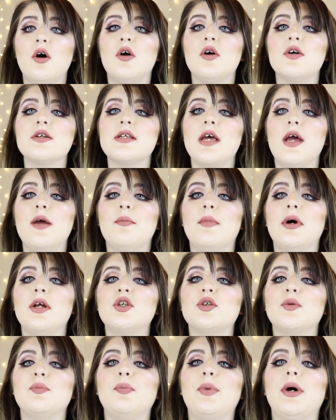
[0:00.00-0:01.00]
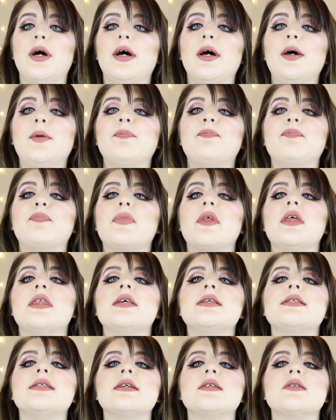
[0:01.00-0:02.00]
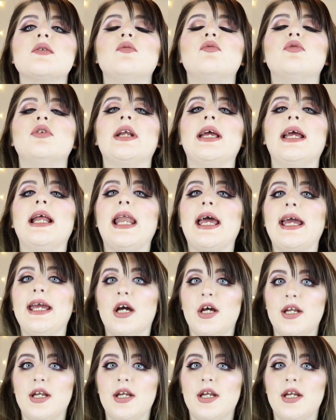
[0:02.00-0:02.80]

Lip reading: Also, my jumper, it says running late